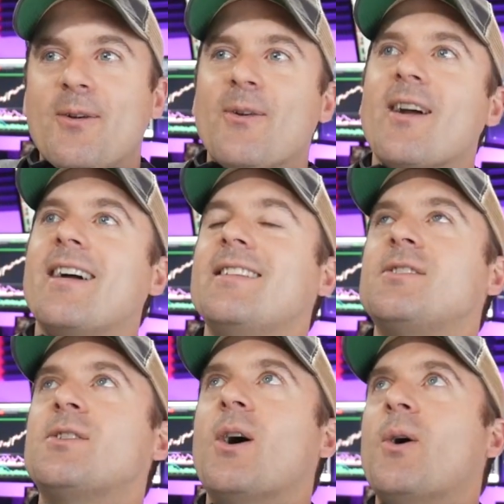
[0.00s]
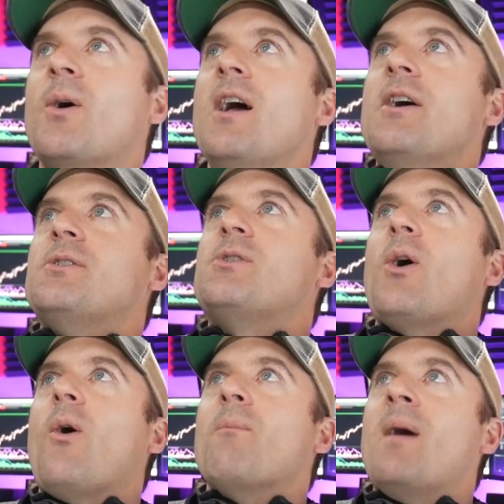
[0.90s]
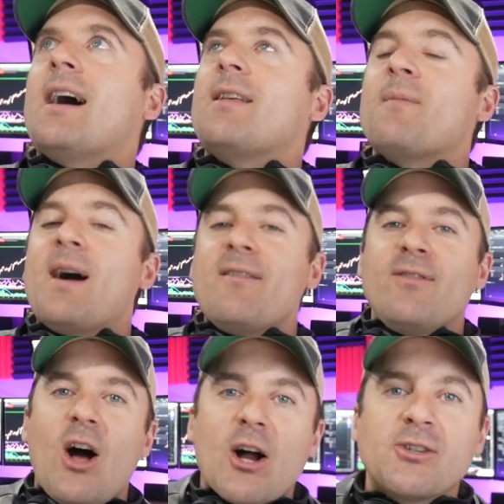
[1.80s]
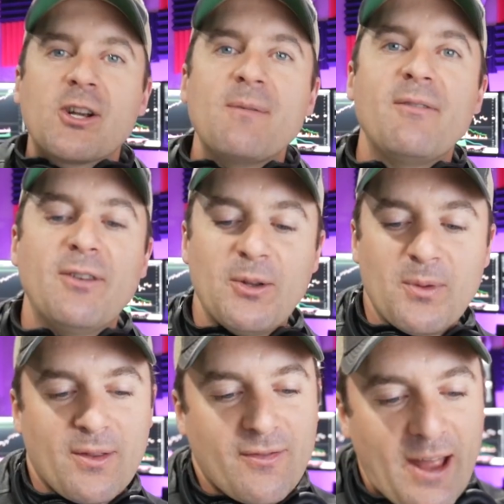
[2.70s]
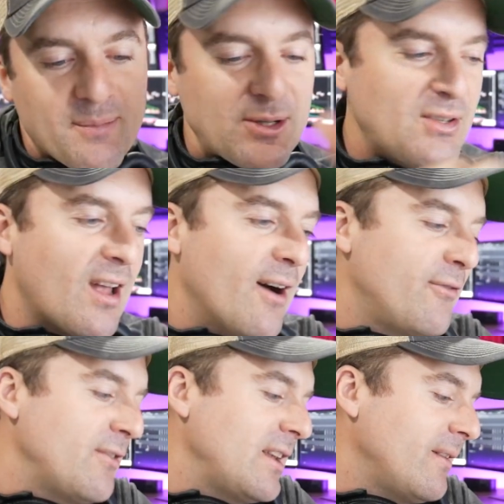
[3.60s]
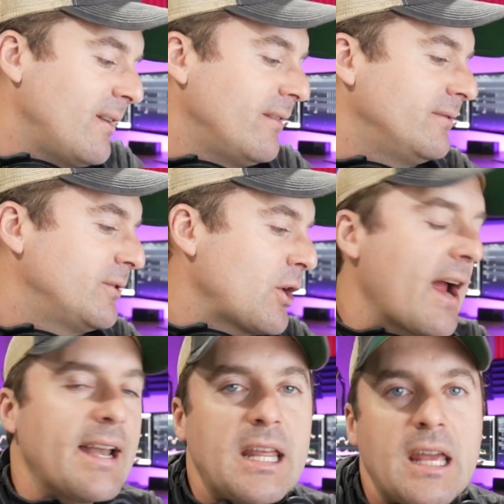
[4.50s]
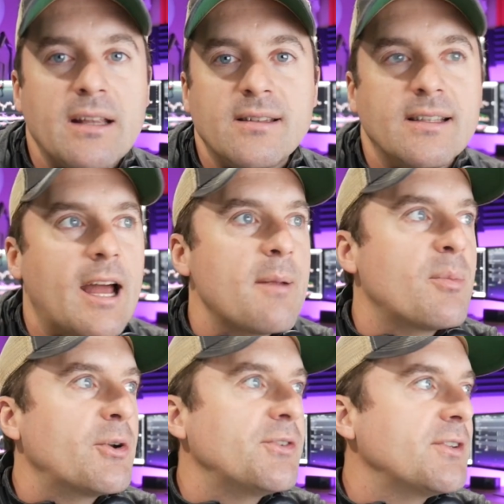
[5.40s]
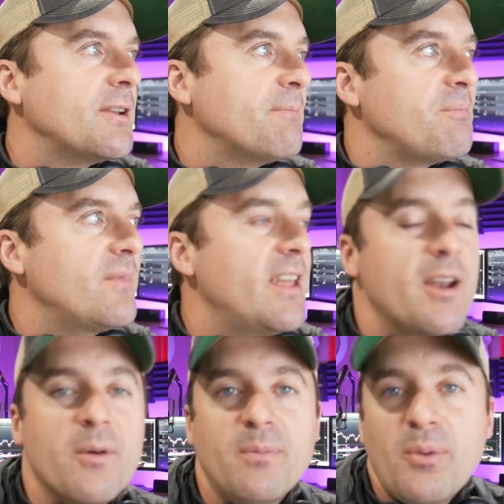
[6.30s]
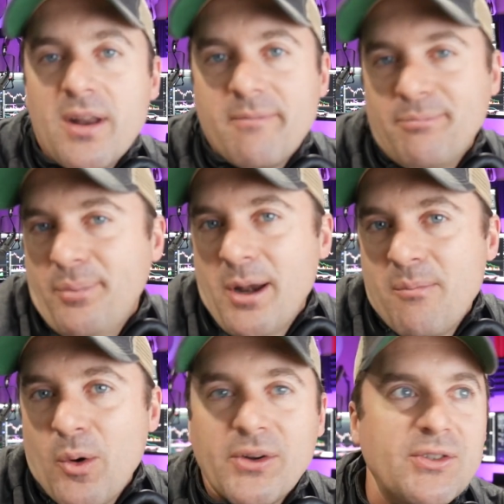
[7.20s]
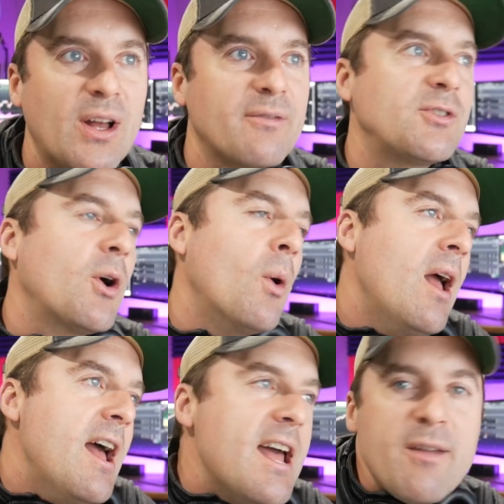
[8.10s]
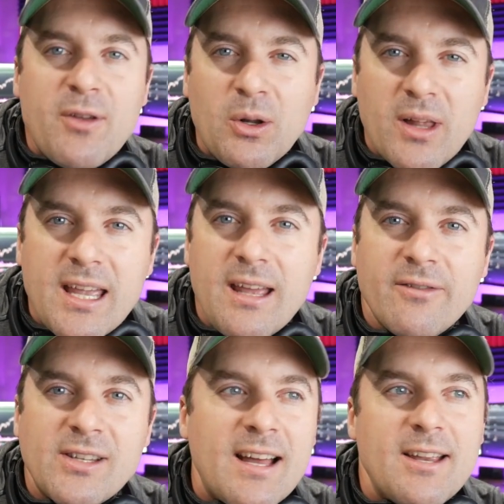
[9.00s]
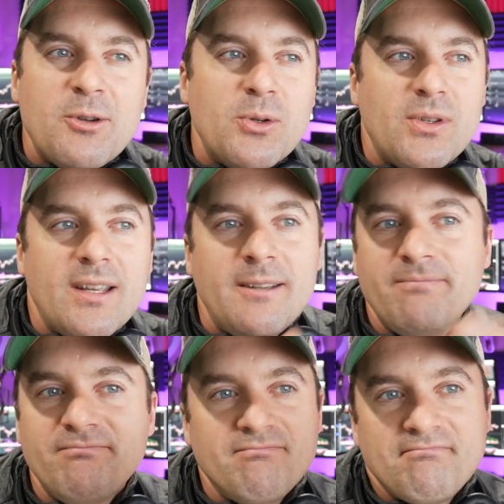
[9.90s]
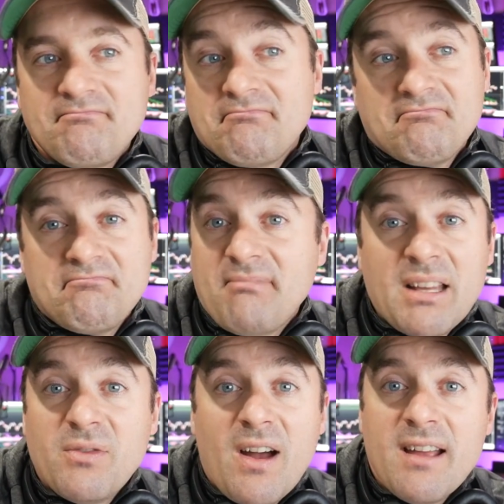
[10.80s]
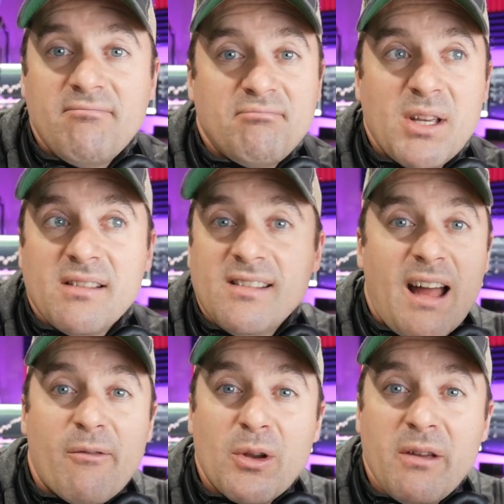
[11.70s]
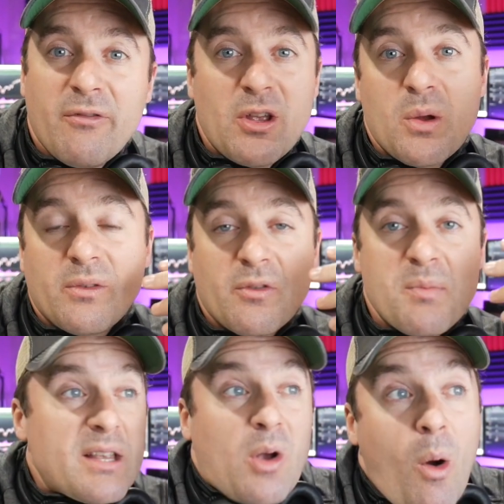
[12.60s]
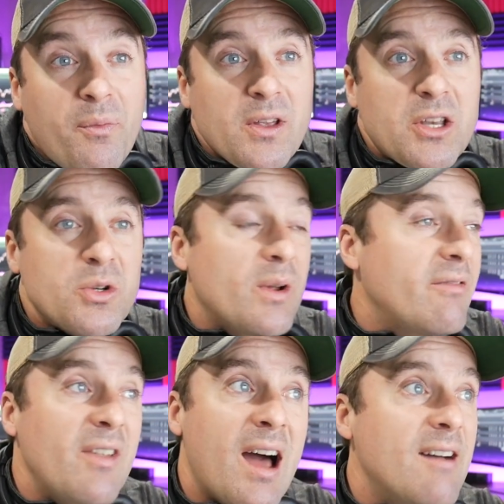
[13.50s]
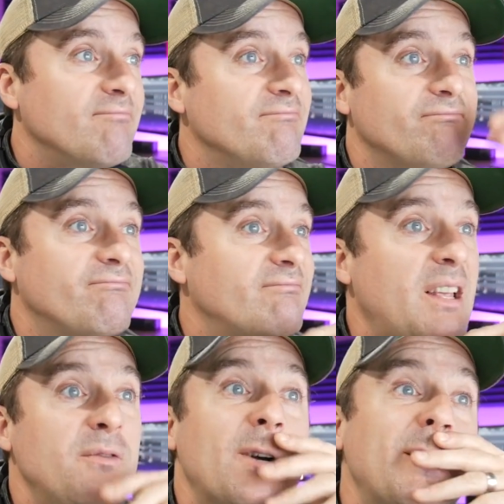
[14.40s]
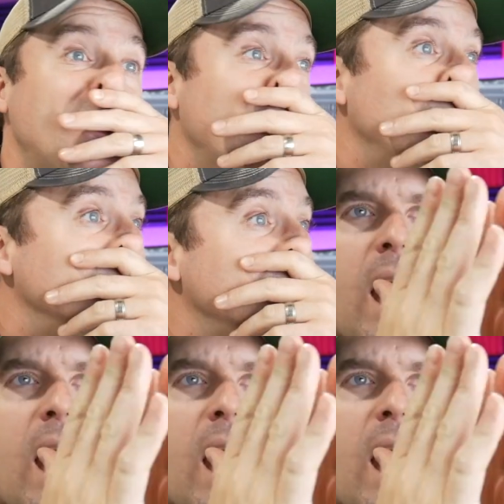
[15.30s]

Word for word: Right? So my vlogs are gonna be filled with family stuff and crying kids and diapers and, you know, pretty boring stuff. So if you don't like it, if it's not interesting, that's fine because it's not really for you, it's for me. So hopefully you enjoy it. If not, that's fine too.